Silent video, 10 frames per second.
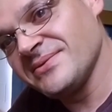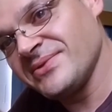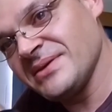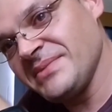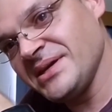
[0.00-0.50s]
if
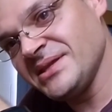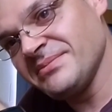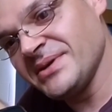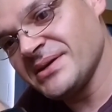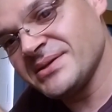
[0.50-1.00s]
they made the
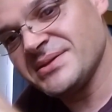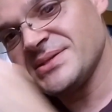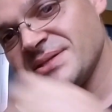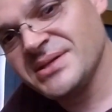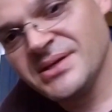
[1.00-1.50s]

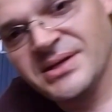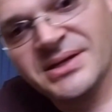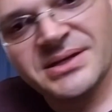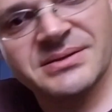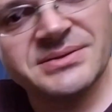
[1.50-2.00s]
buttons
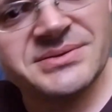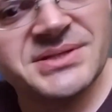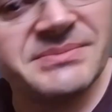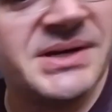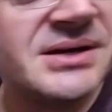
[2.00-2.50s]

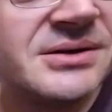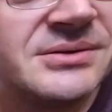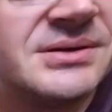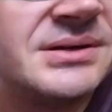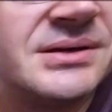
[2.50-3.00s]
somehow